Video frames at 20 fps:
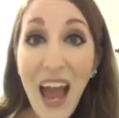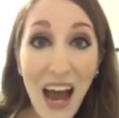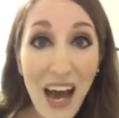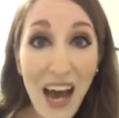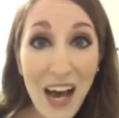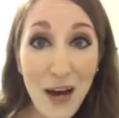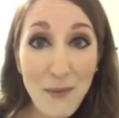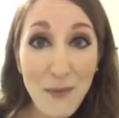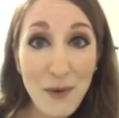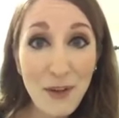
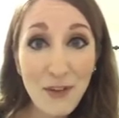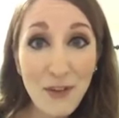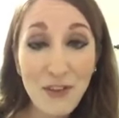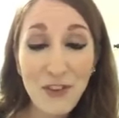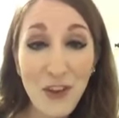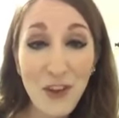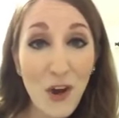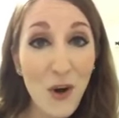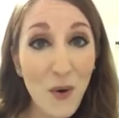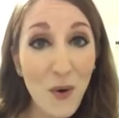Um,
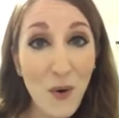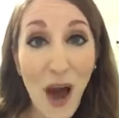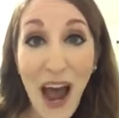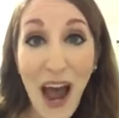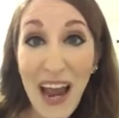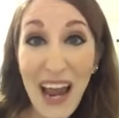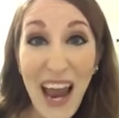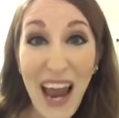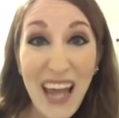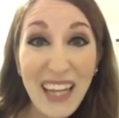so
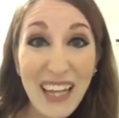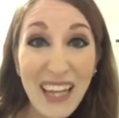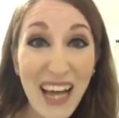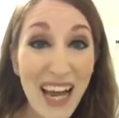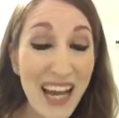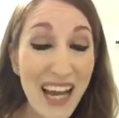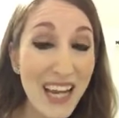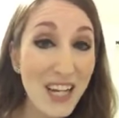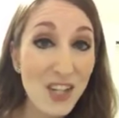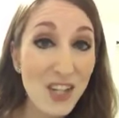I had
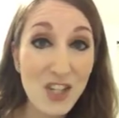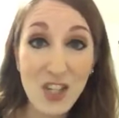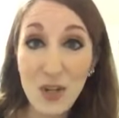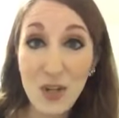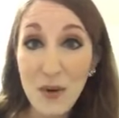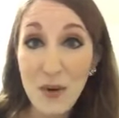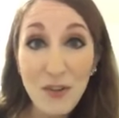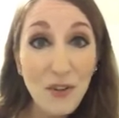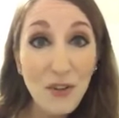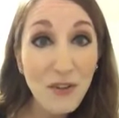like
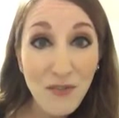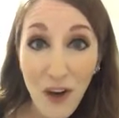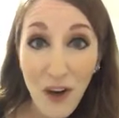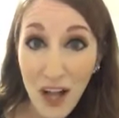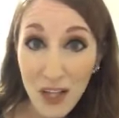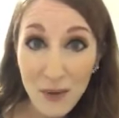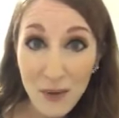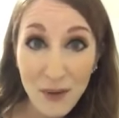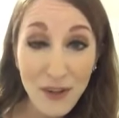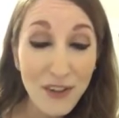200
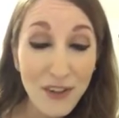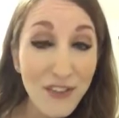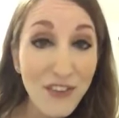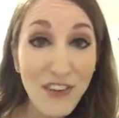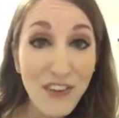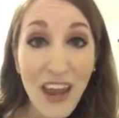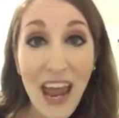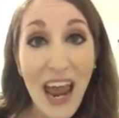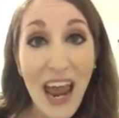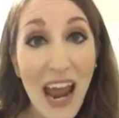followers.